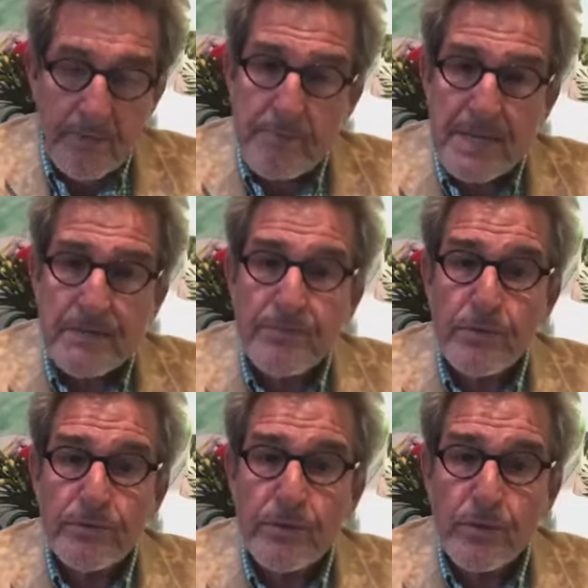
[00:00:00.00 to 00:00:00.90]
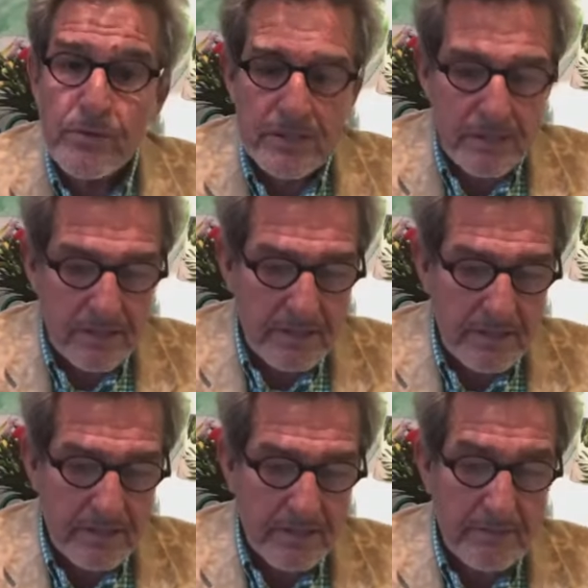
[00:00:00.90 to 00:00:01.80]
The metaphor, of course,
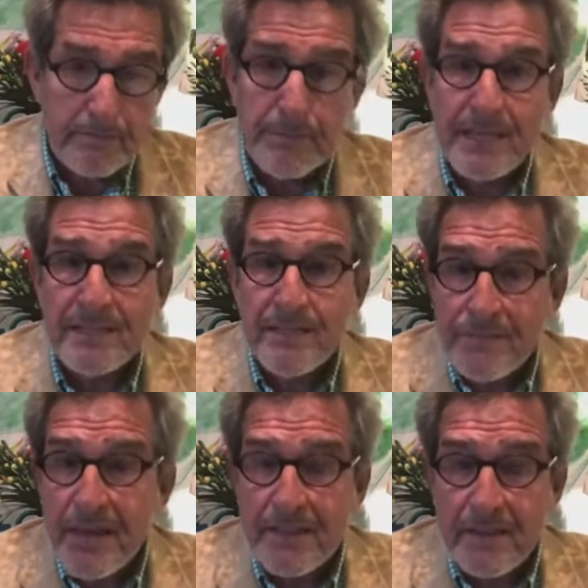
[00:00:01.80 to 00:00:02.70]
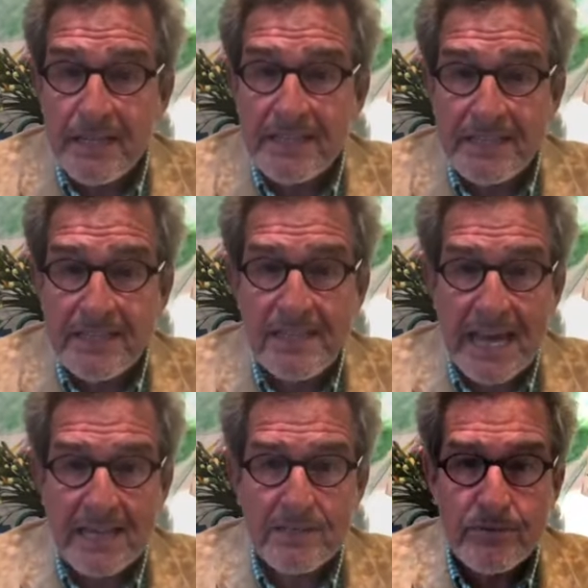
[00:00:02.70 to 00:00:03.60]
being the feather in this
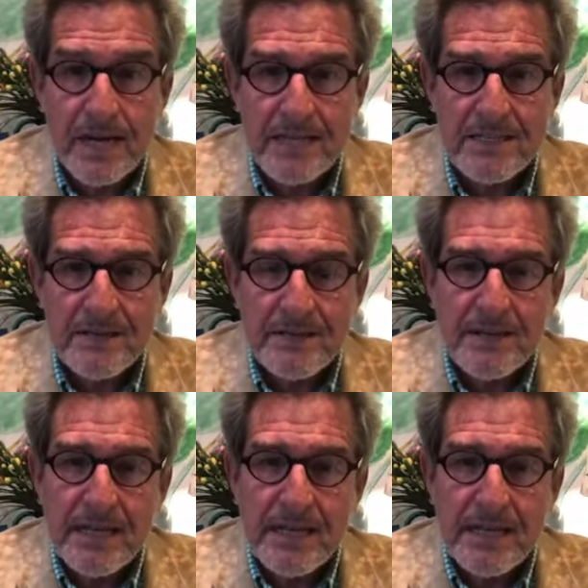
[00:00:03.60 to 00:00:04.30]
case, right?